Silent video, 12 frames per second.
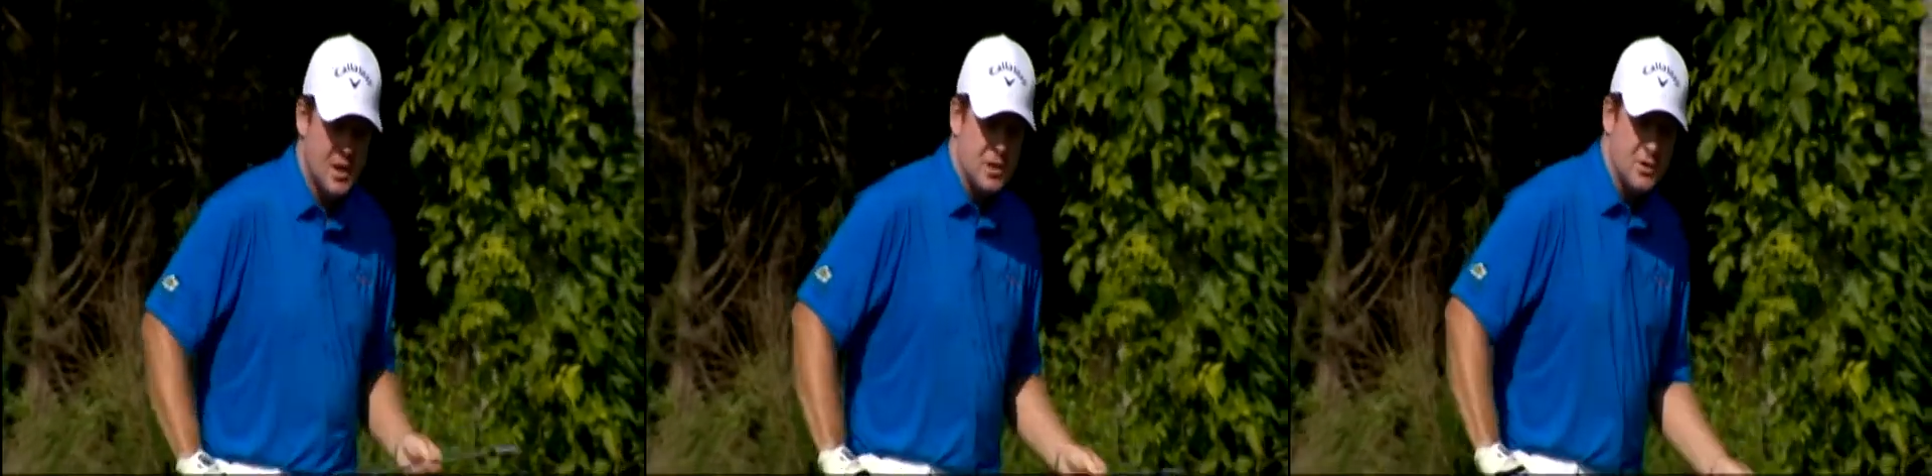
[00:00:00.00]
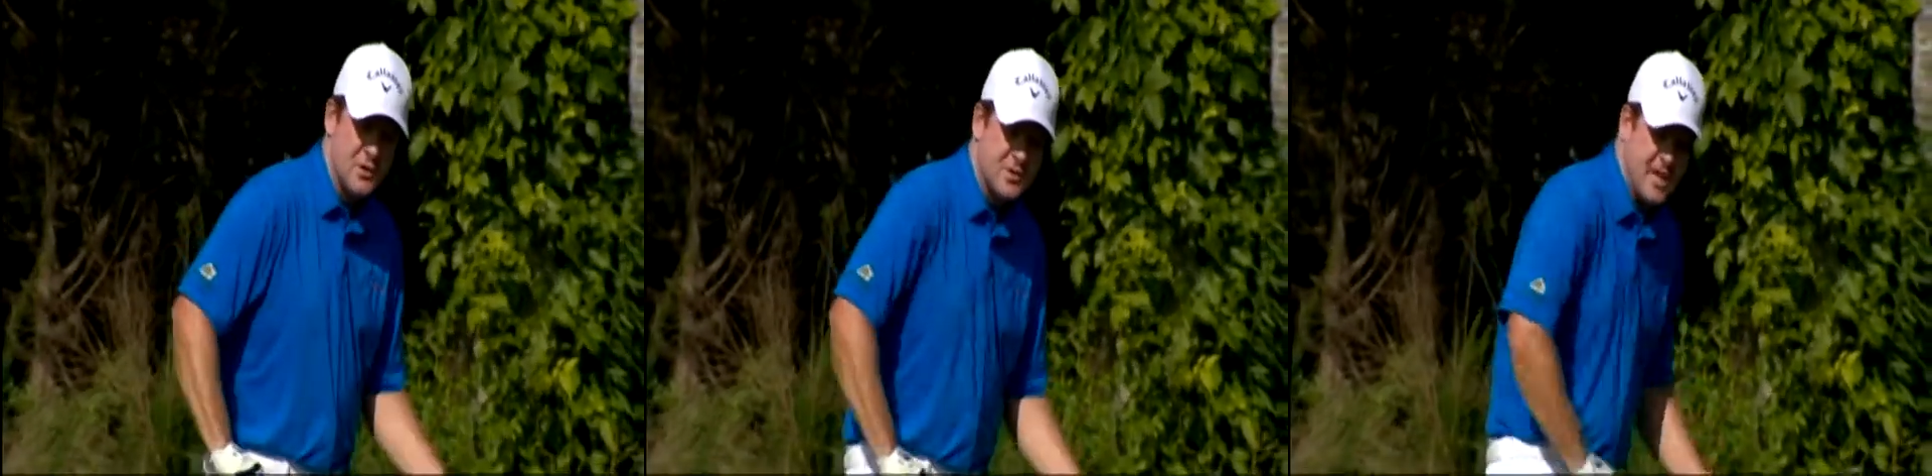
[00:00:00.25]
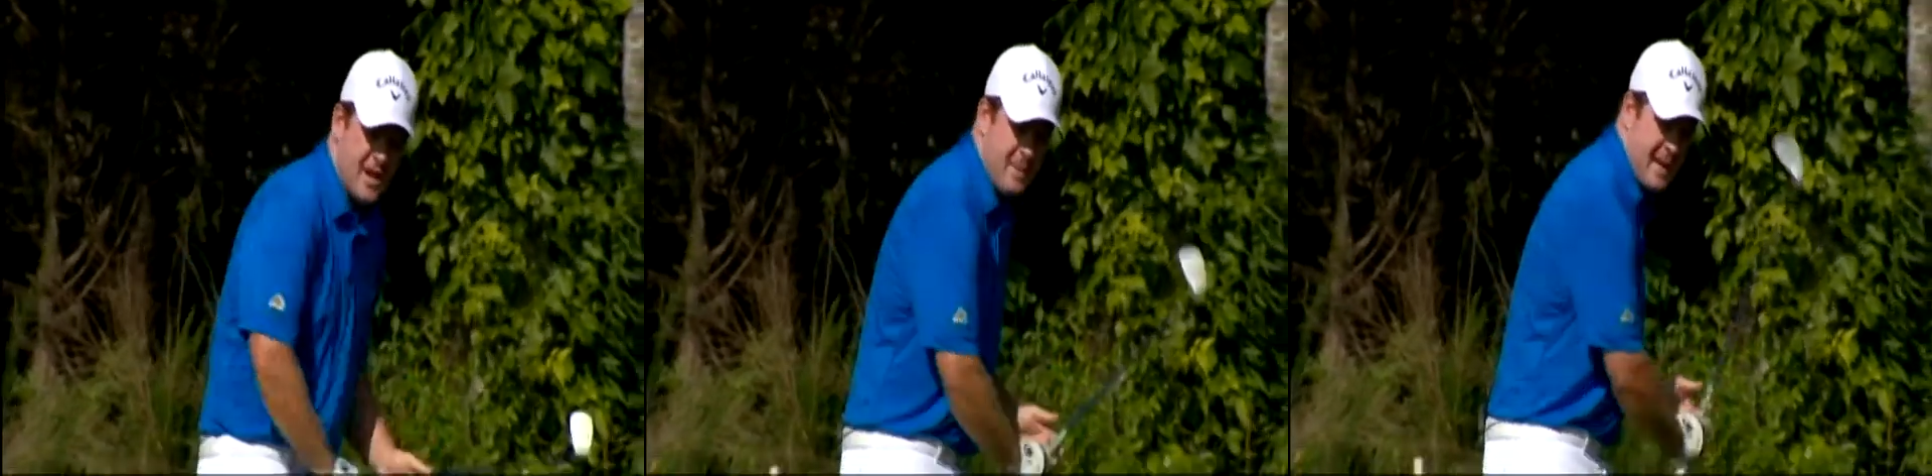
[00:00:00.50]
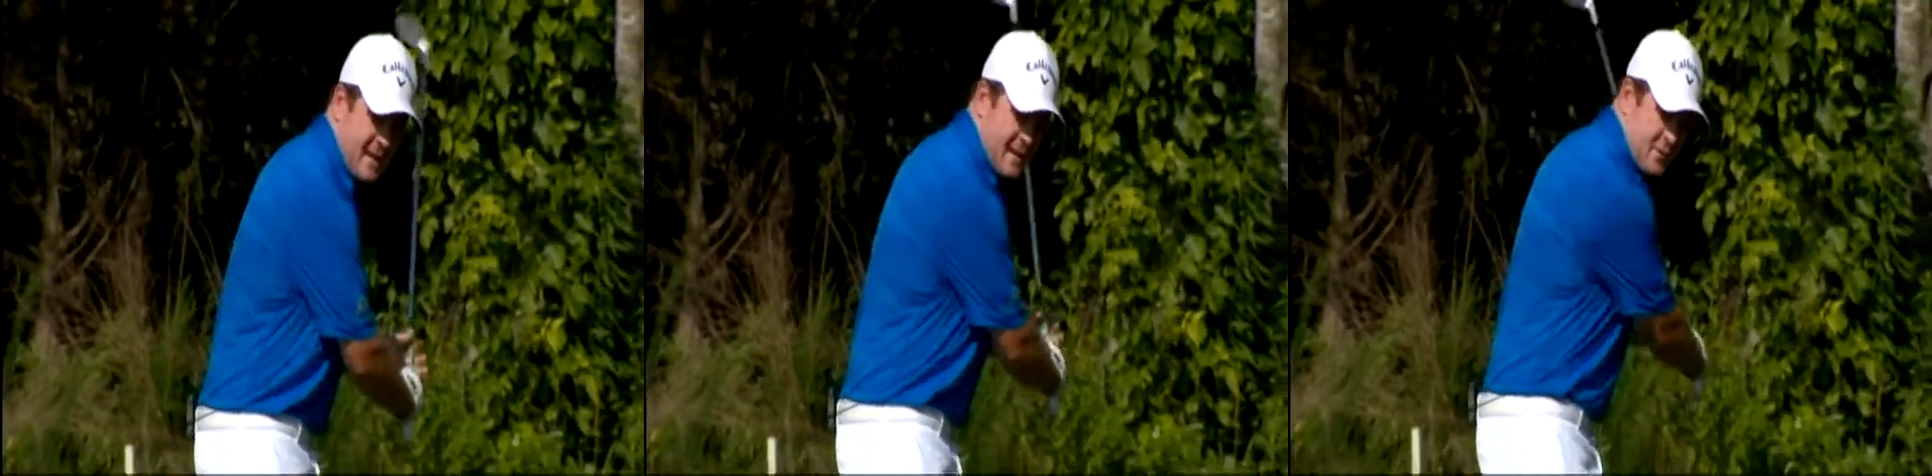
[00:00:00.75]
So instead of
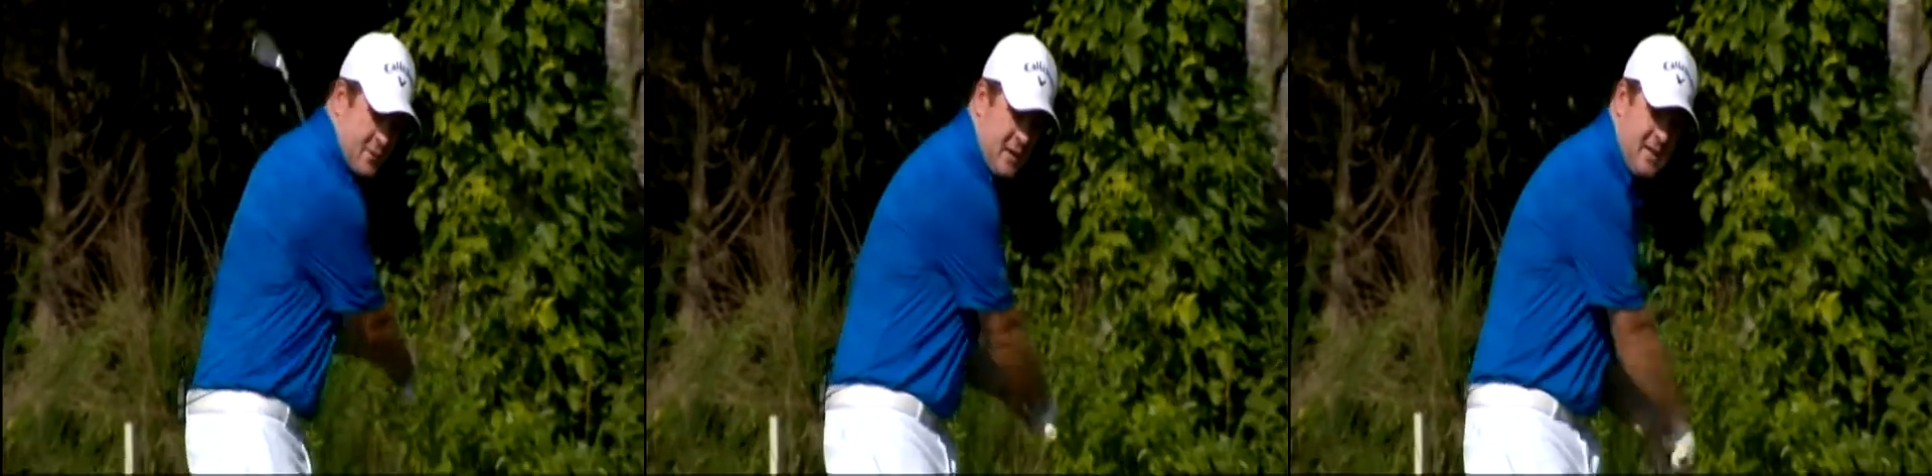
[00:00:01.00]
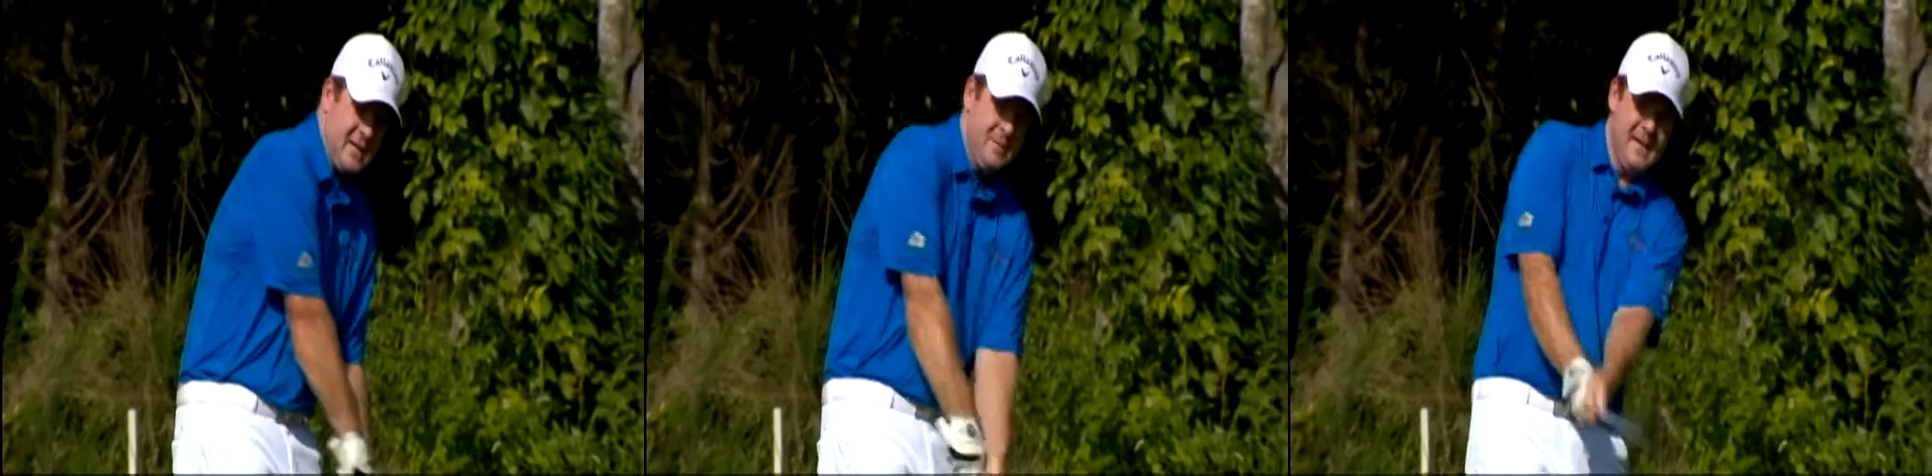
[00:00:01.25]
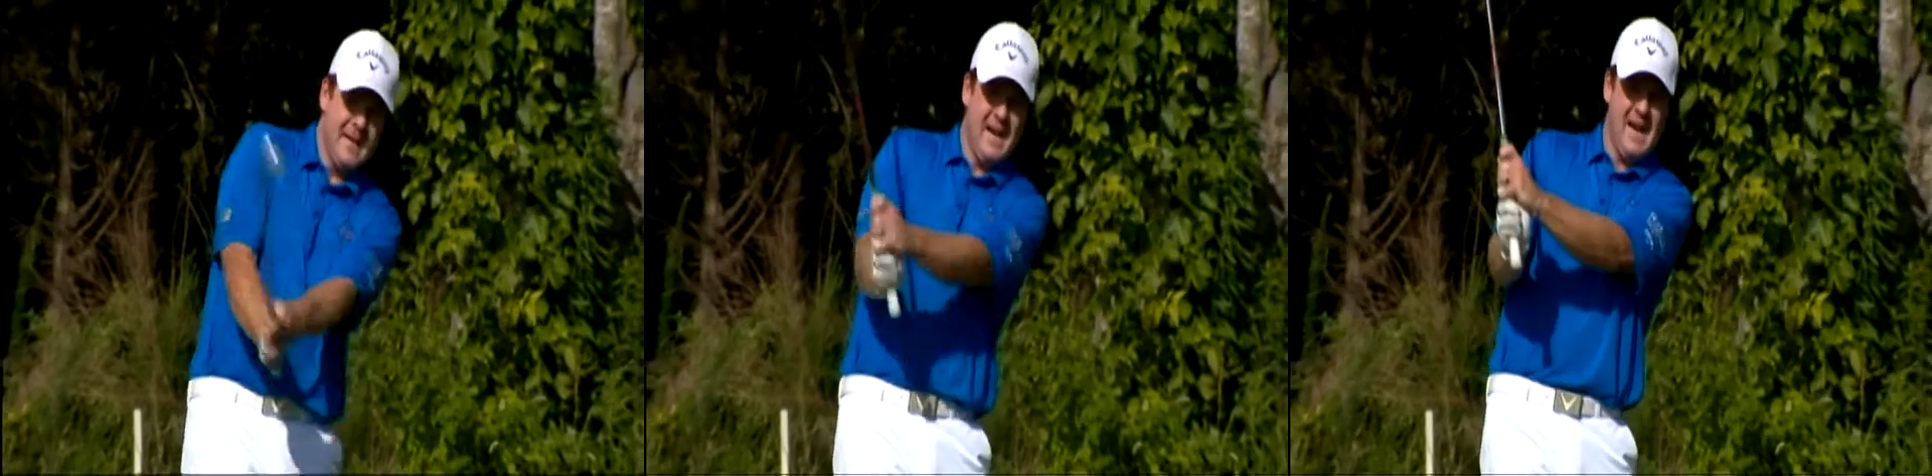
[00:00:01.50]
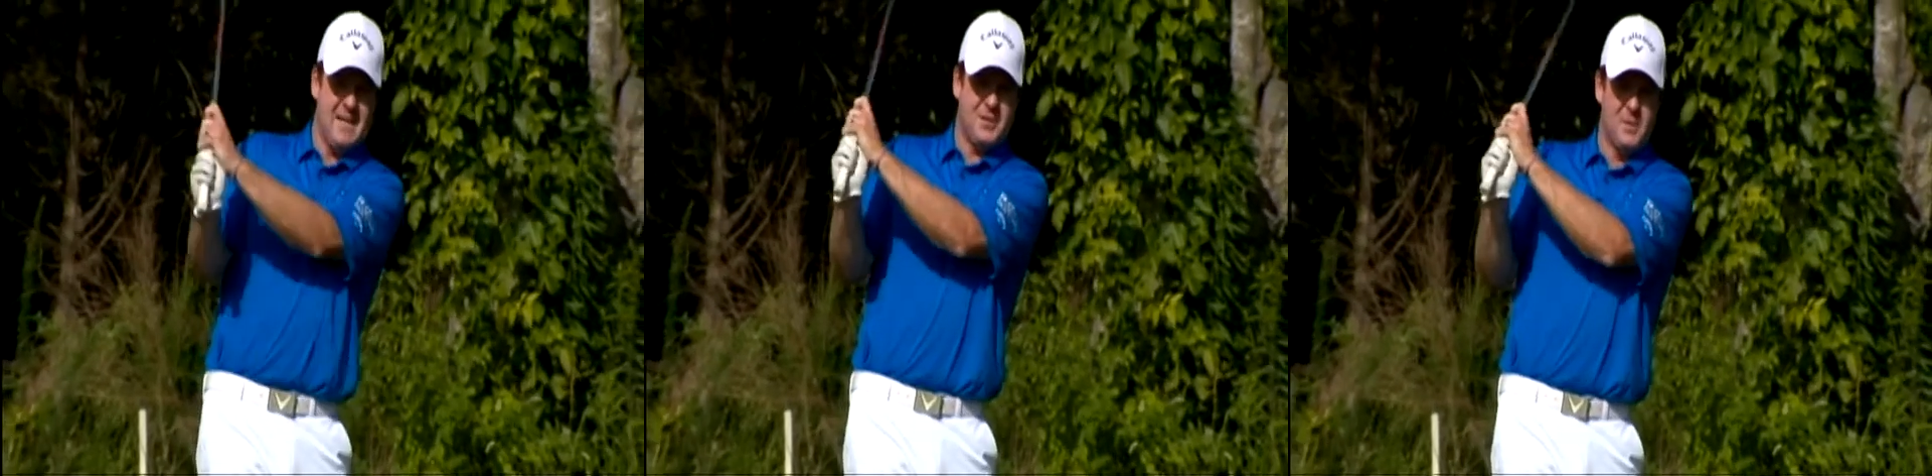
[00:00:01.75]
making this really big
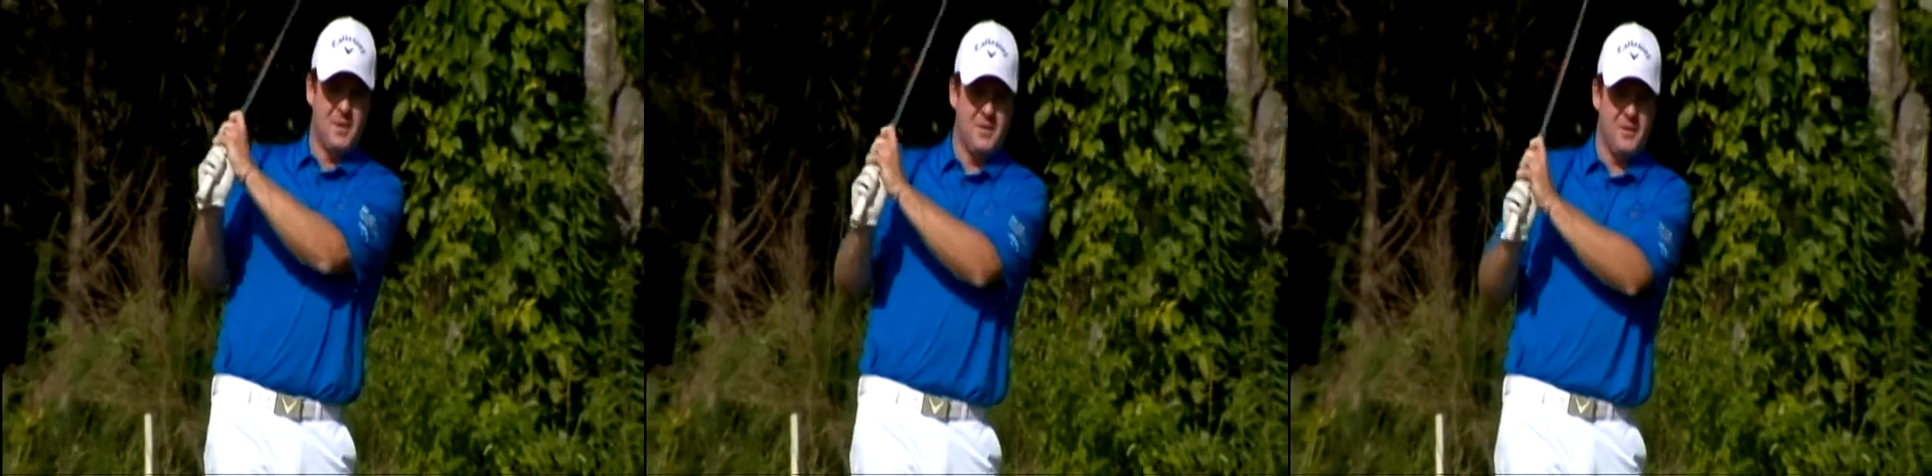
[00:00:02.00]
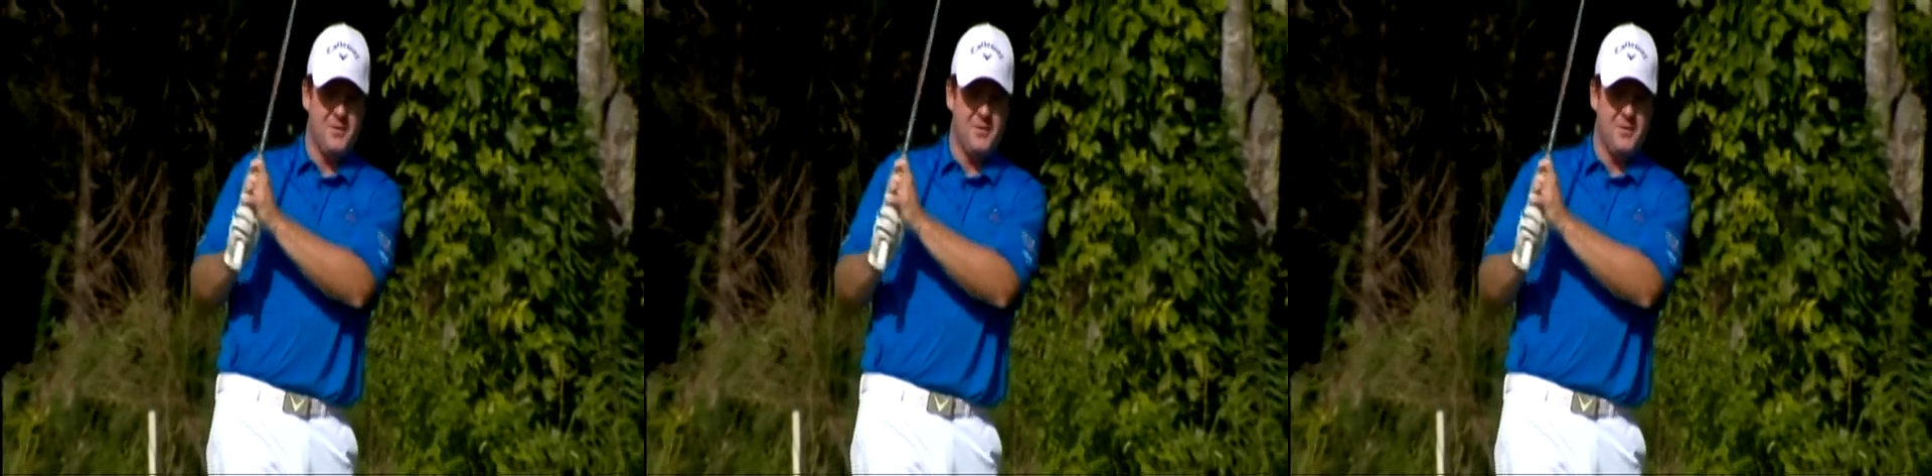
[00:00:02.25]
high swing with a